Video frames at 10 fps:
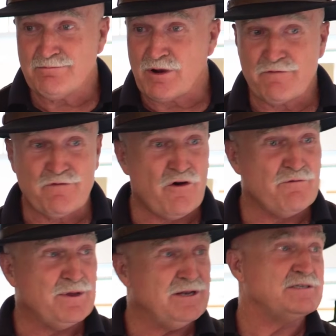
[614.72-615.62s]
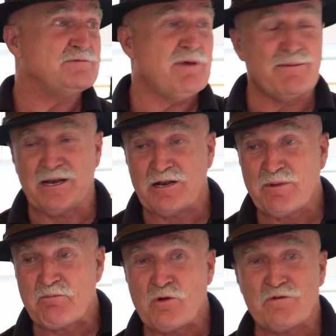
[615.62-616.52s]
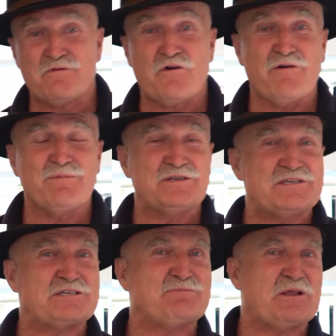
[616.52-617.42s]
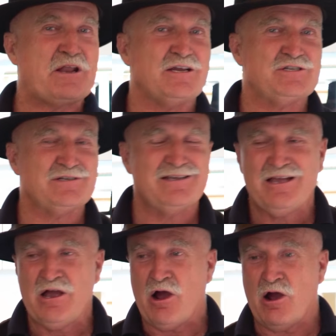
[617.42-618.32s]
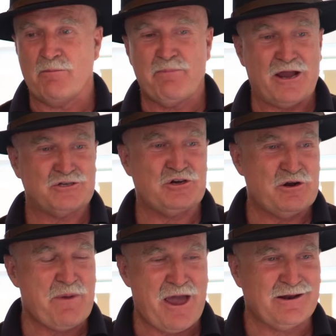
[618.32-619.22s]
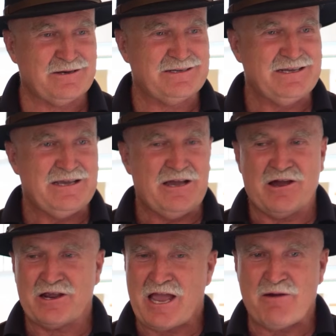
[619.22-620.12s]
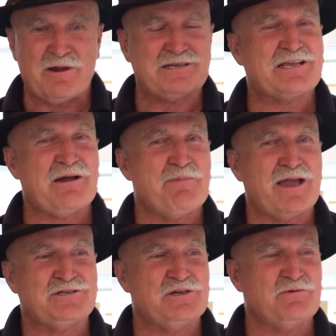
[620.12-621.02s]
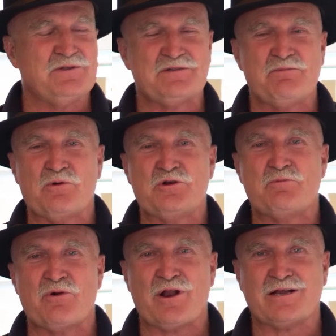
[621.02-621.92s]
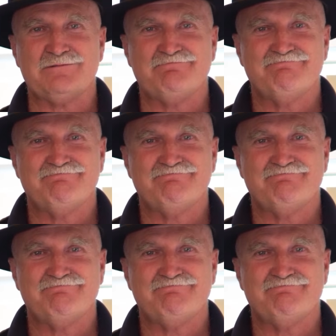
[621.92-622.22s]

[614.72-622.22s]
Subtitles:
my 5 minutes, maybe a little bit more than 5 minutes explanation. I'm passionate about it. I can't wait to come back to you with some more new product.